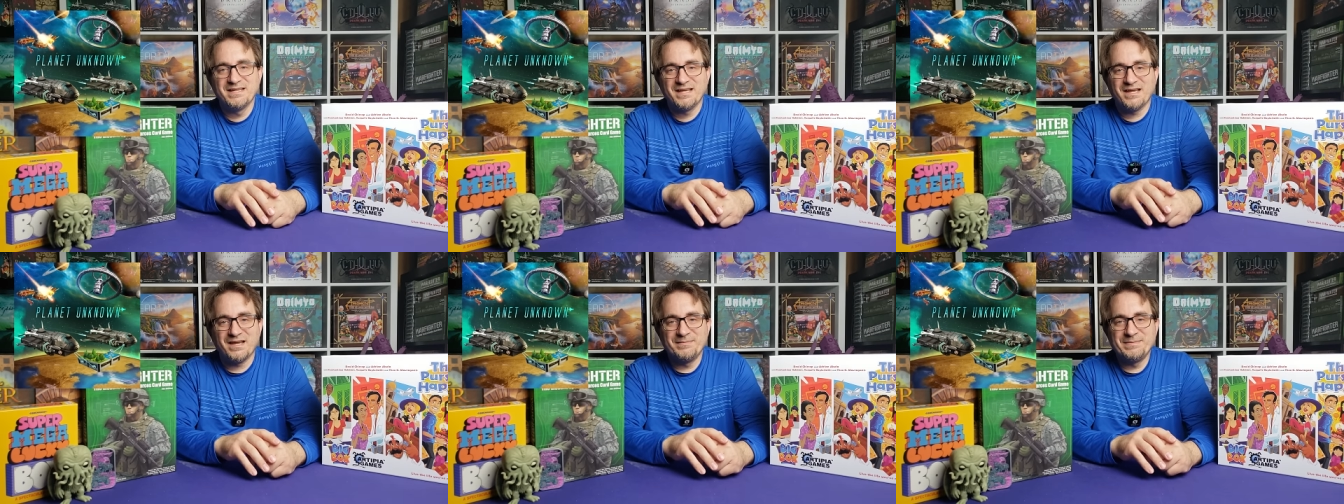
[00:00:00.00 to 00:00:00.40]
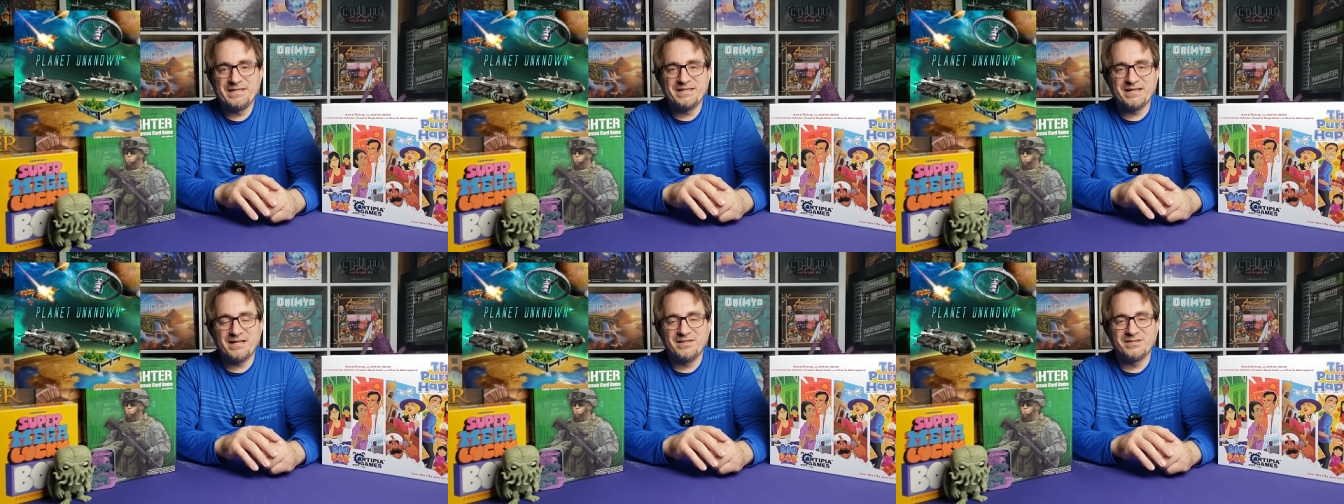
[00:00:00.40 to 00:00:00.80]
I
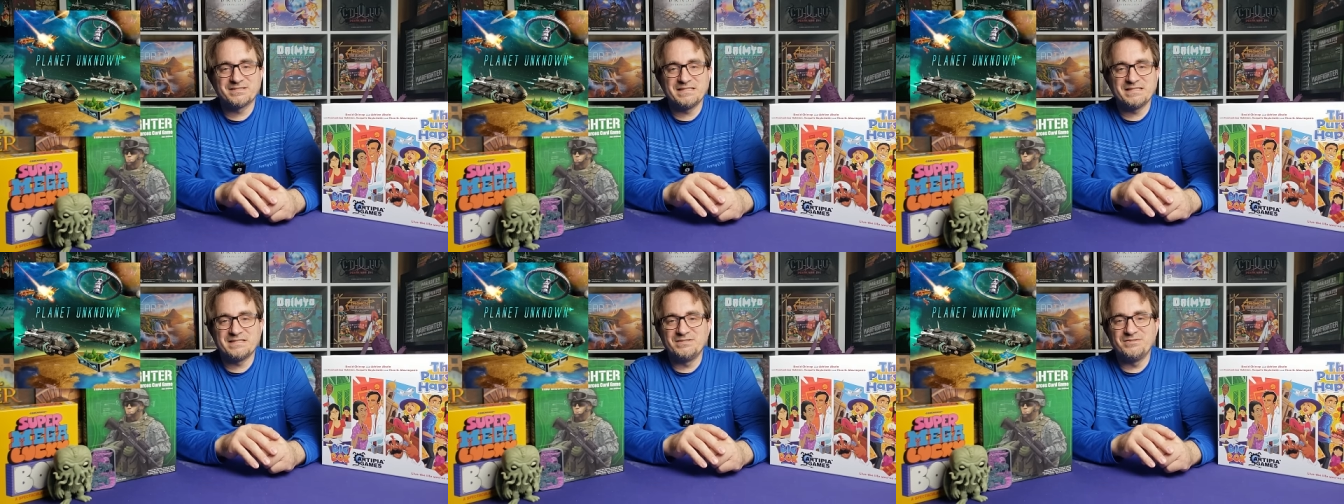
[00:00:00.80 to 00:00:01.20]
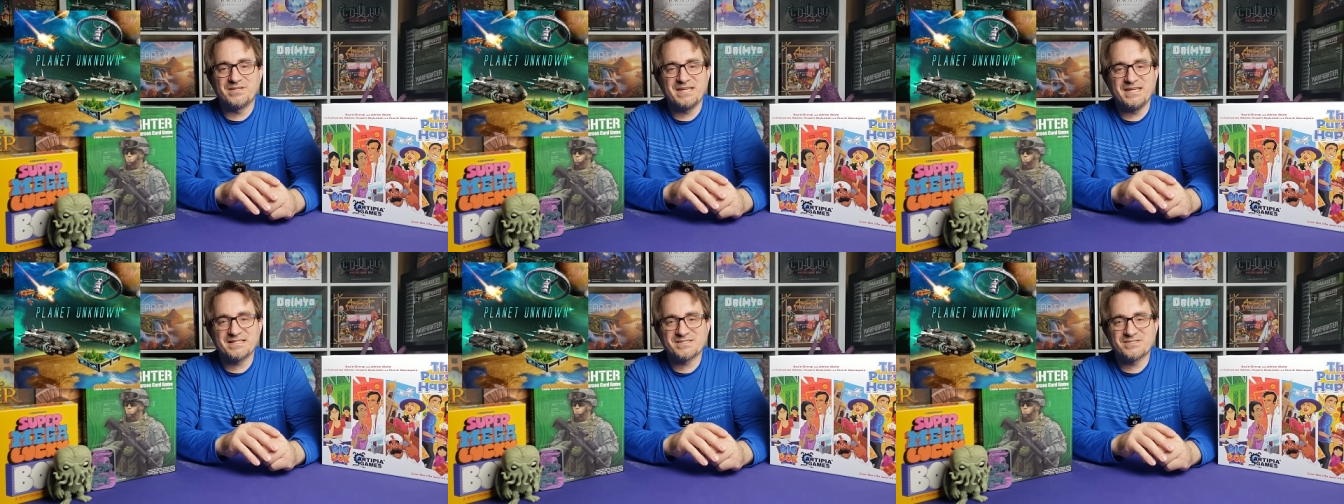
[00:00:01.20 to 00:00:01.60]
mean, I looked at the new
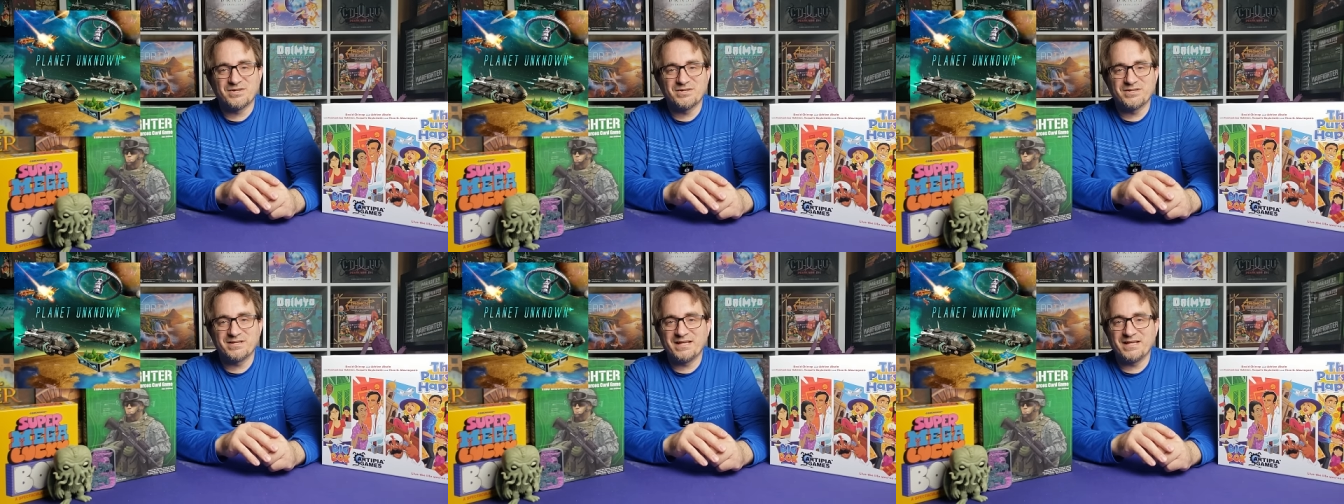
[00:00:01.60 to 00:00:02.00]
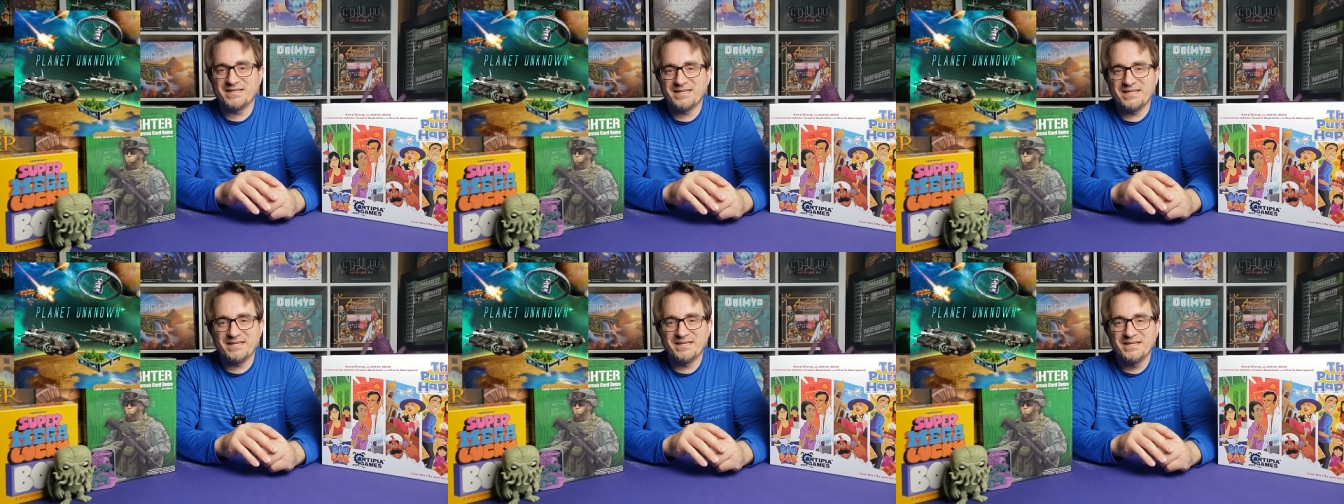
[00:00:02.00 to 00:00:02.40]
Kickstarter and I
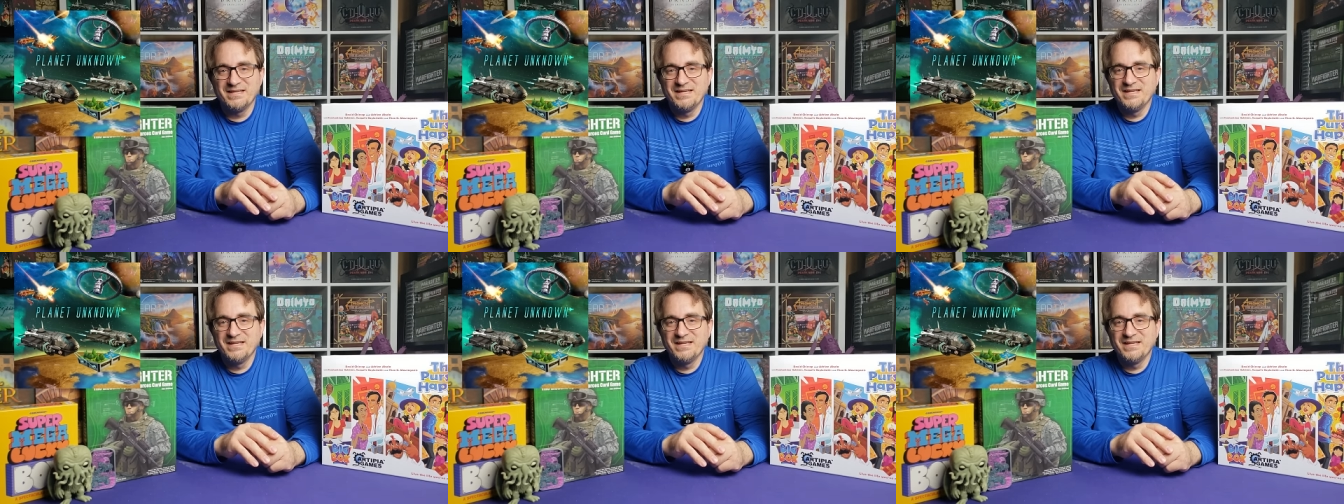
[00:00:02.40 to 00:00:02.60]
think